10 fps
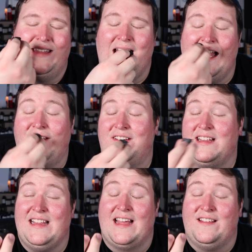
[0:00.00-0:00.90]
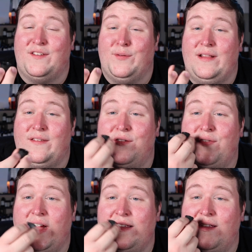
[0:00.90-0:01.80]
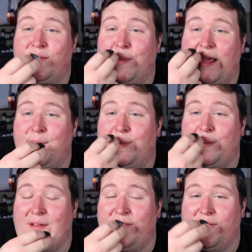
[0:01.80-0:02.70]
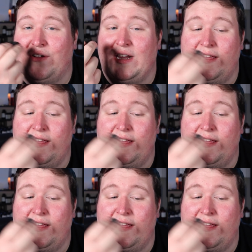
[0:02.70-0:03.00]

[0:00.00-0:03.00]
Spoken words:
Yeah, I really like this one. So far, this might be my favorite,